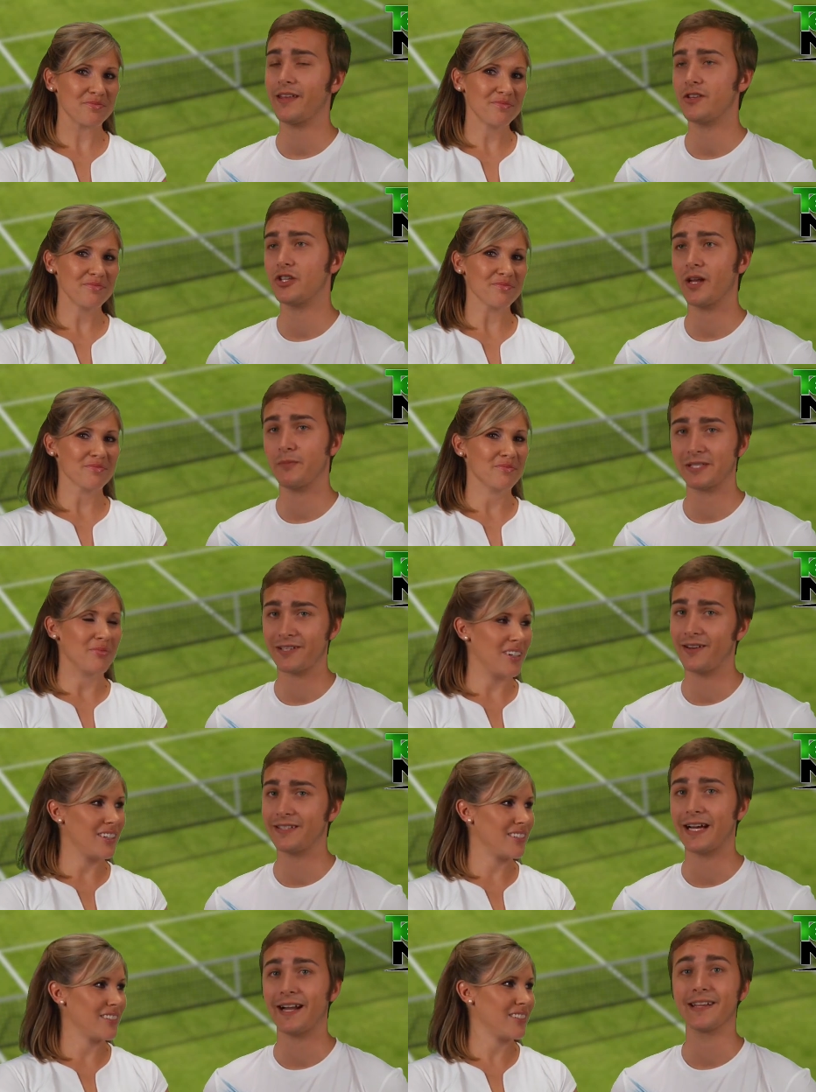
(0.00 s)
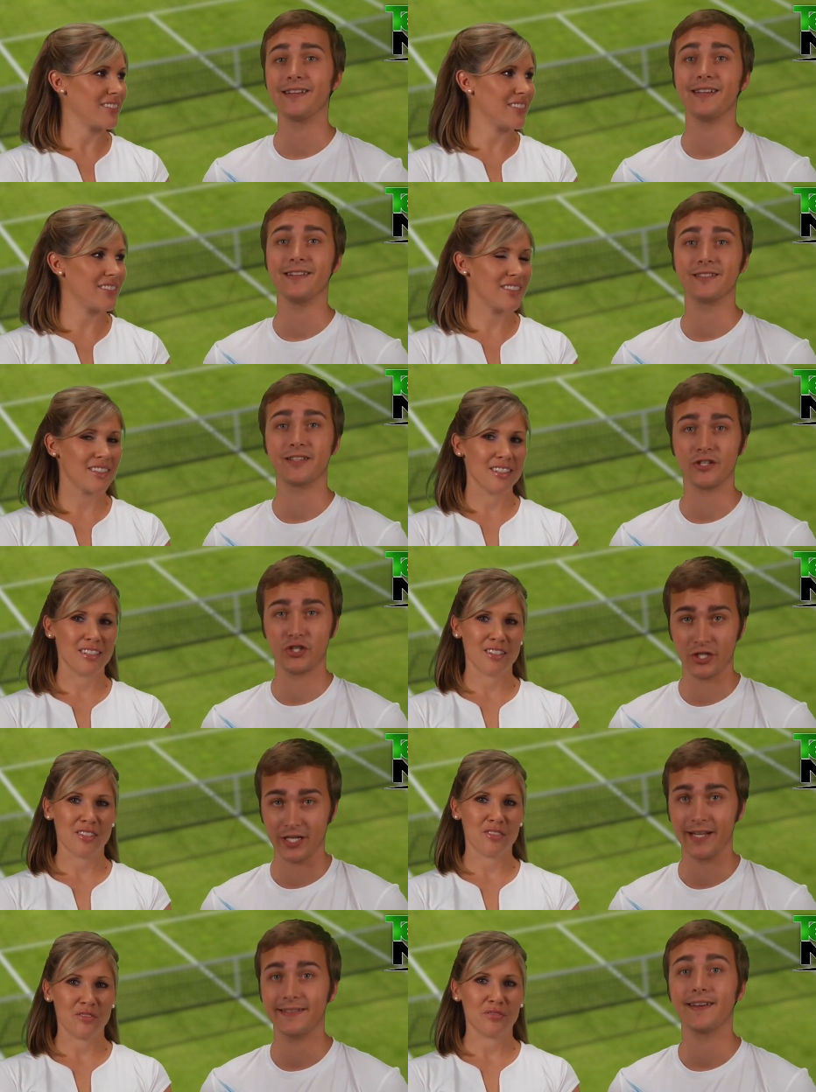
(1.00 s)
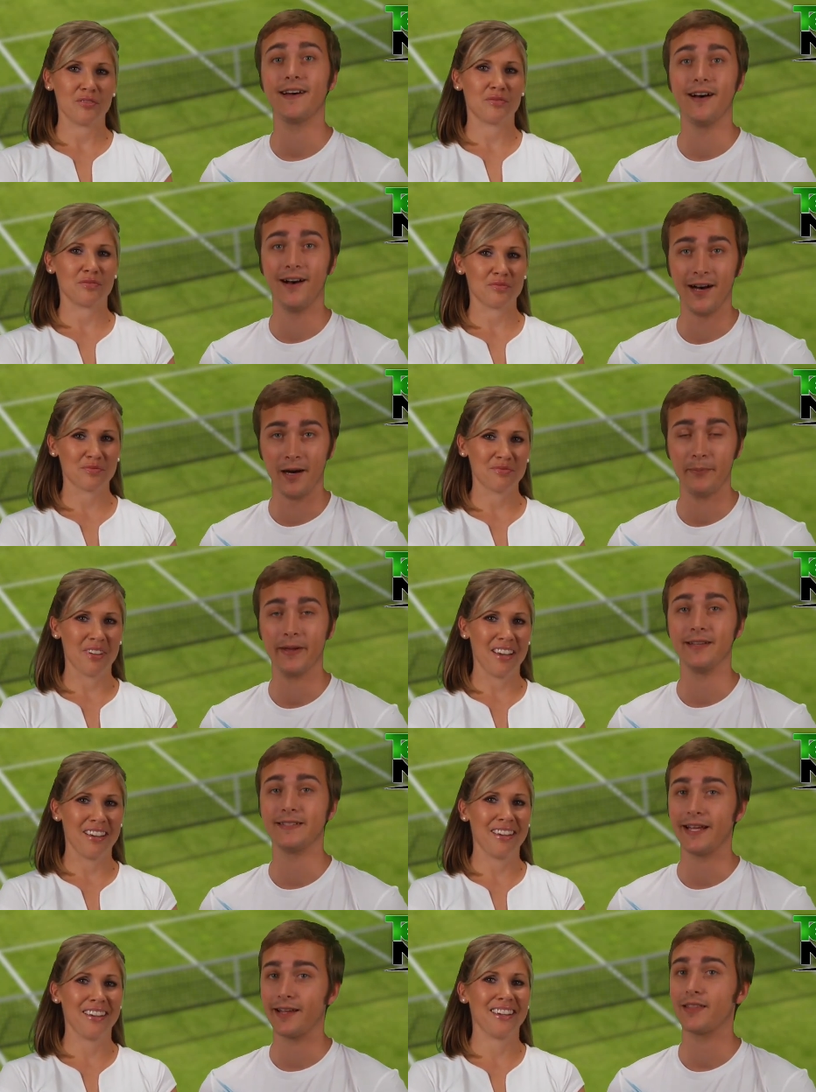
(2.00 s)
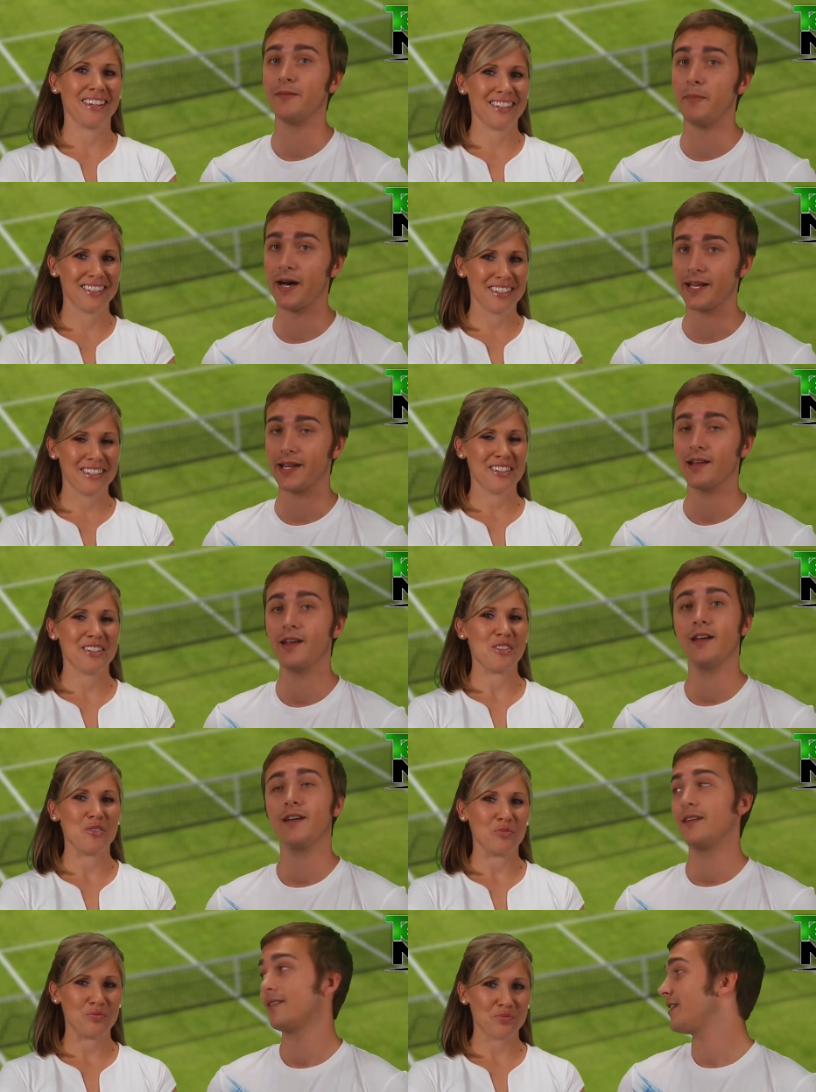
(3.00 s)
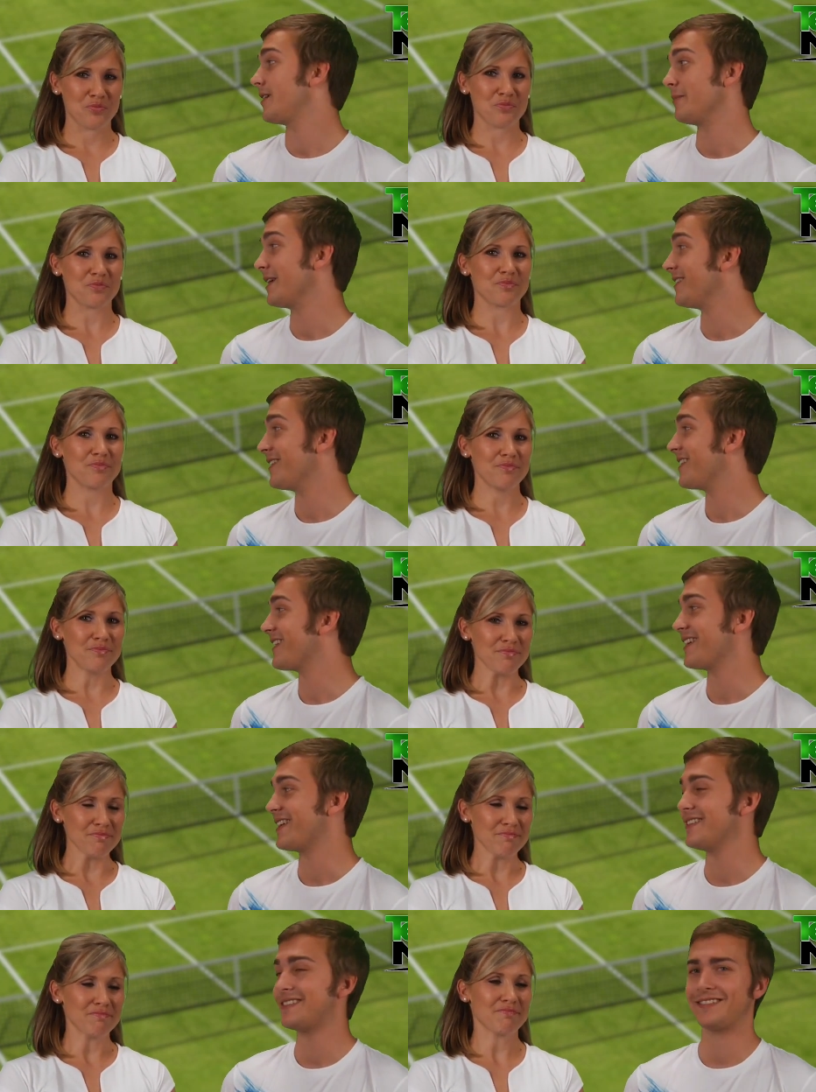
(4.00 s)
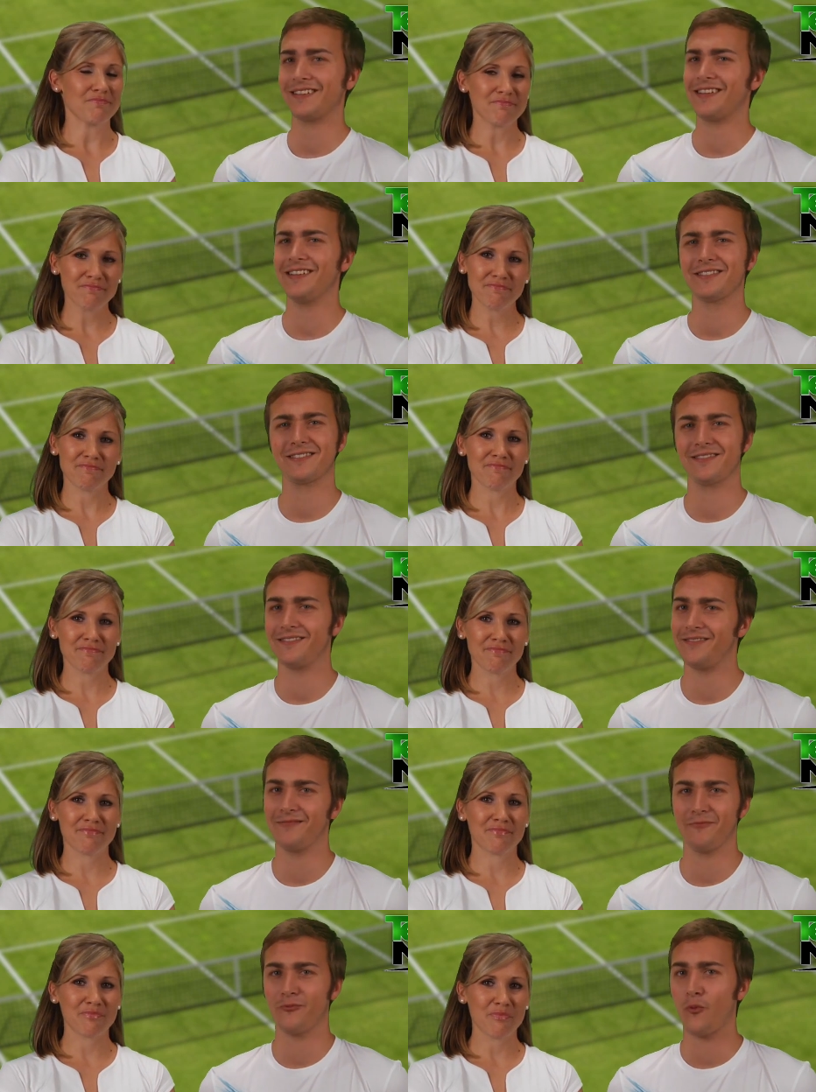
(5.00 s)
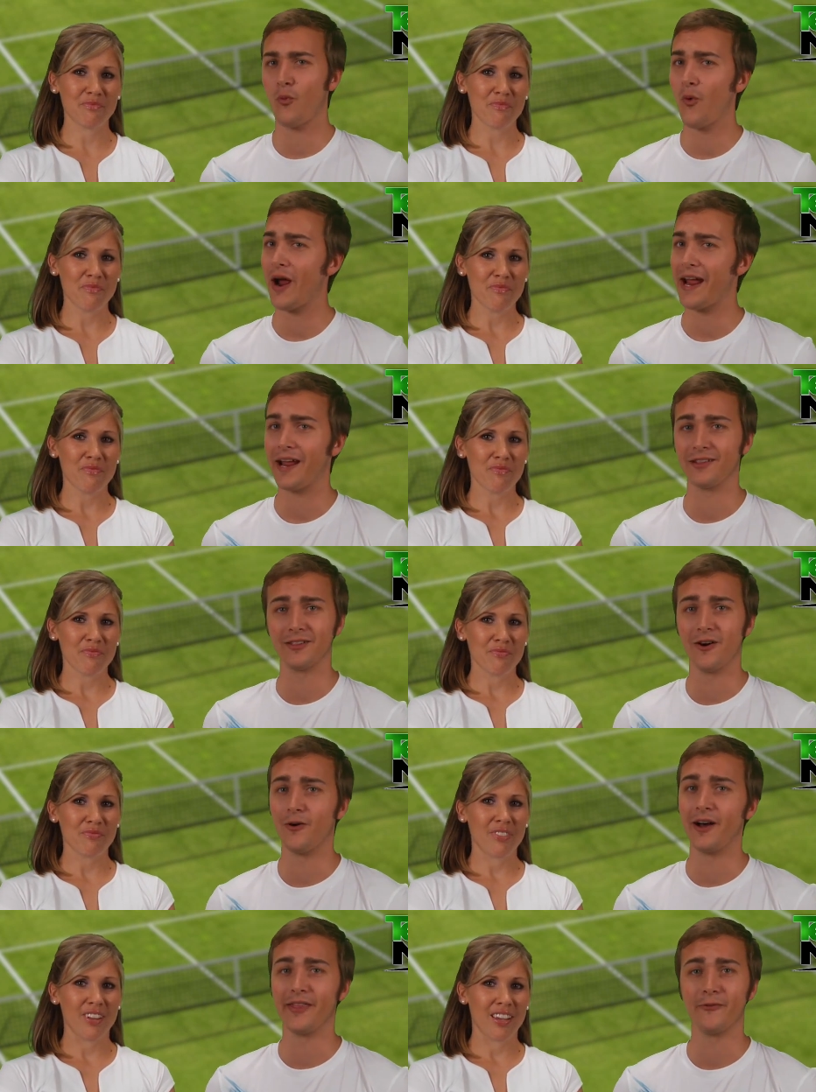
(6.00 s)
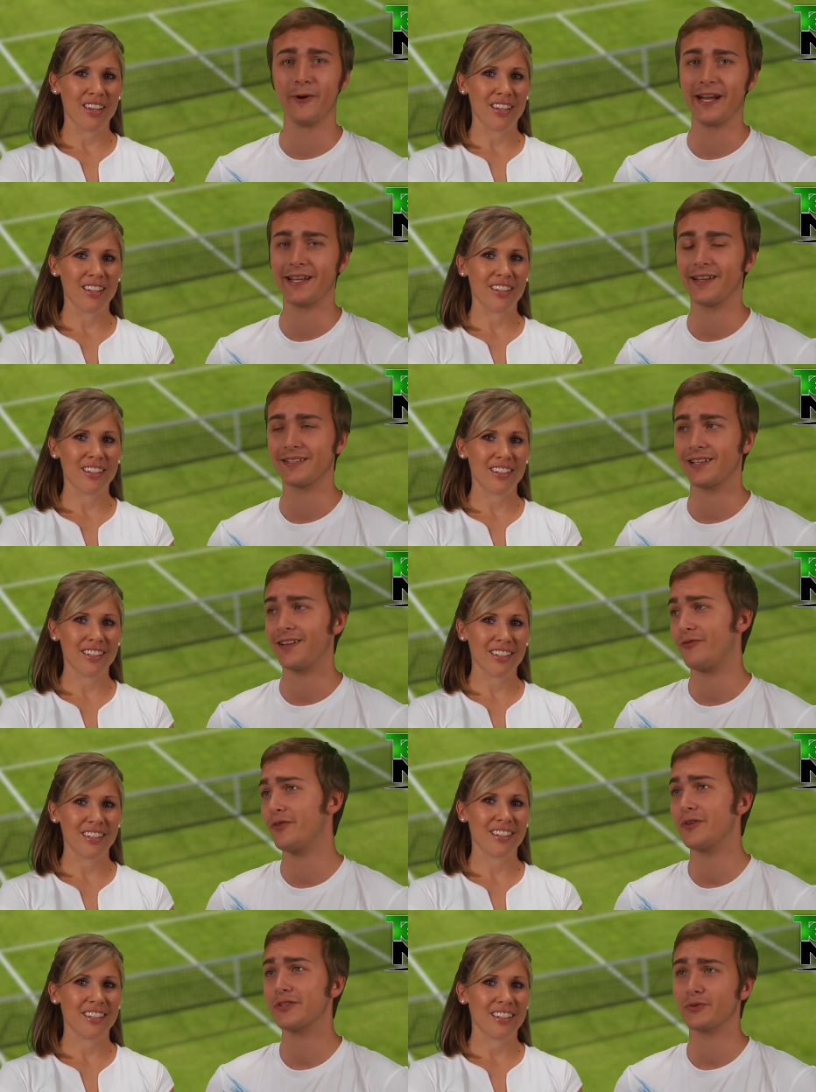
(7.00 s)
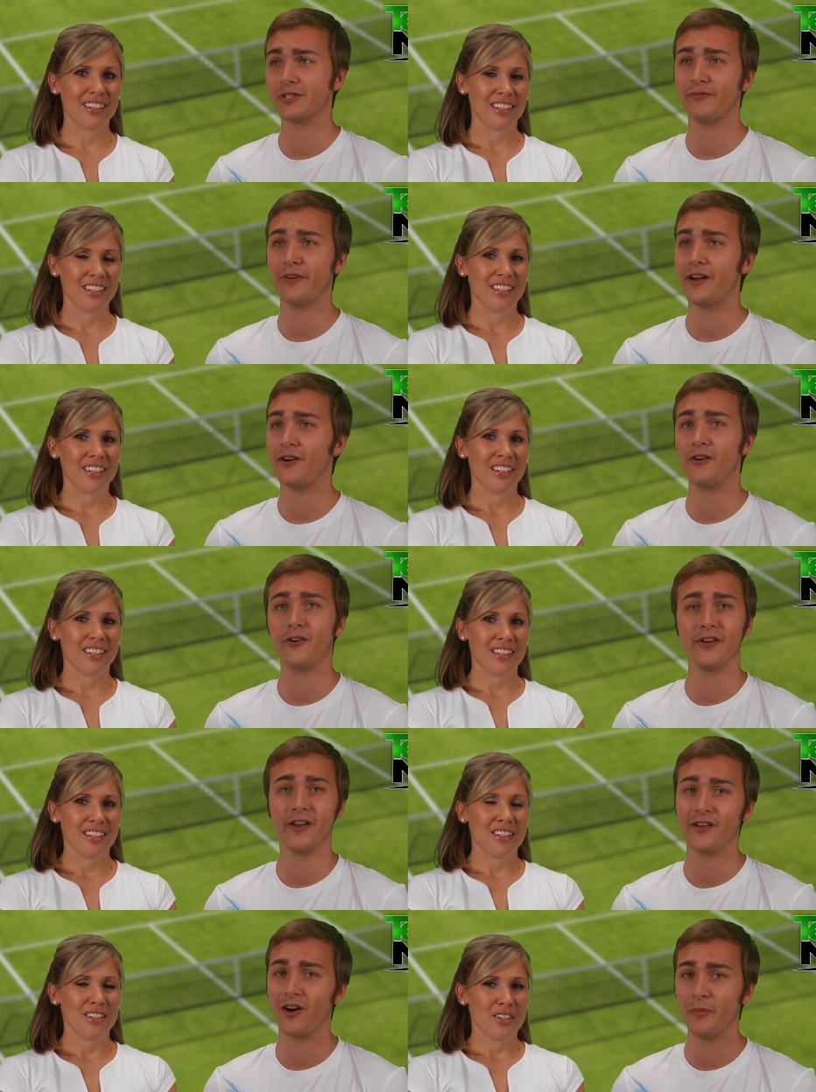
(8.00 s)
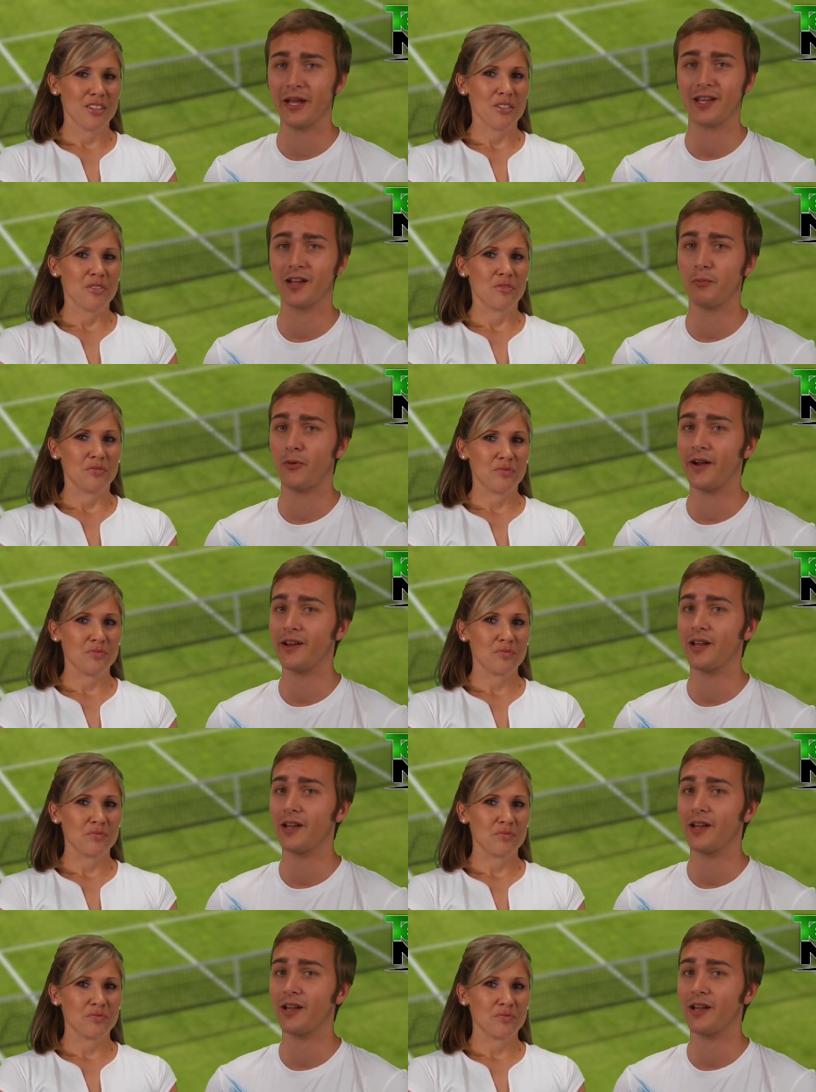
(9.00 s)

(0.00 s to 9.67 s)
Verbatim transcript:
Speaker 1: think James Saratani needs to shut up and take the money. I mean, he's he's way low on the rankings. If this was Federer or Nadal making a point,